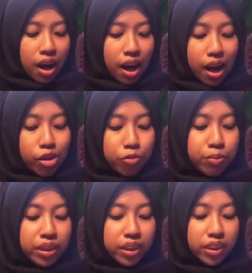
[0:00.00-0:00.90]
I've
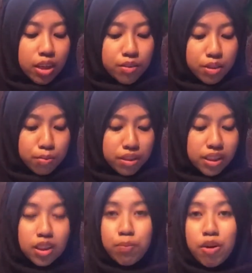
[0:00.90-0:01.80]
been James
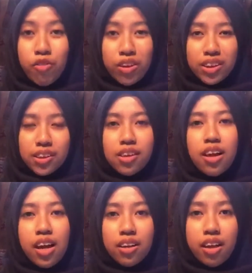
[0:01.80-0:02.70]
Smith's supervisor
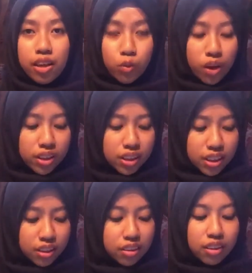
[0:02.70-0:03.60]
at
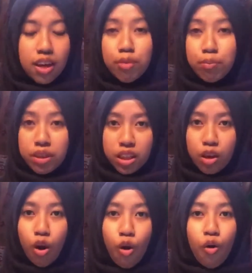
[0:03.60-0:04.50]
XYZ
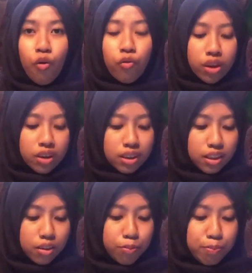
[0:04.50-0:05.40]
company for
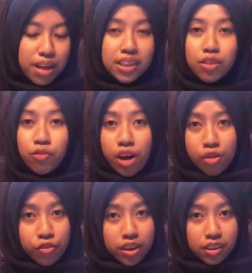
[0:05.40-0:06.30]
the past
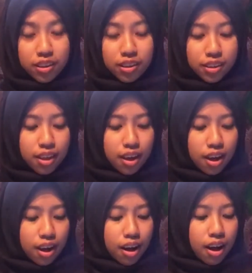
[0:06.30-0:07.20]
5 years.
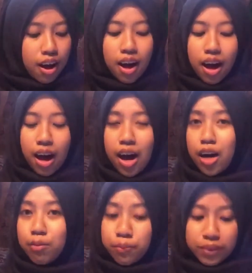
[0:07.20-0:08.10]

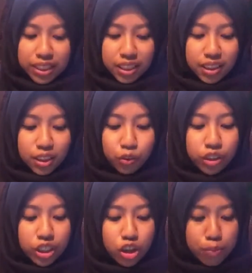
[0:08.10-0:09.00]
I'm pleased to
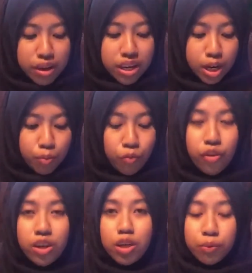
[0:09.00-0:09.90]
recommend him
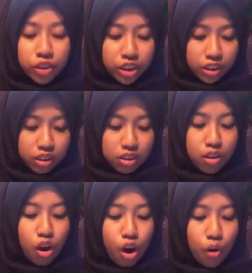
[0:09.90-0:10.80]
for the position
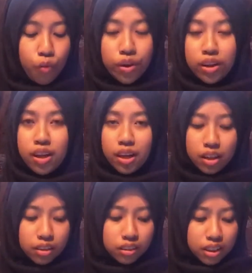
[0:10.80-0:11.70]
of head
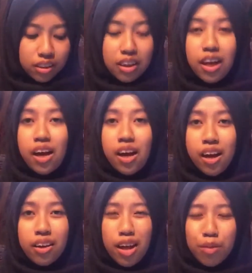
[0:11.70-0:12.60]
accountant
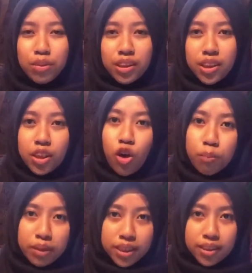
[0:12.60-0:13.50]
at ABC
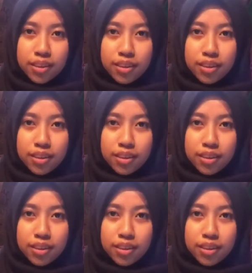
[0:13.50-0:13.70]
company.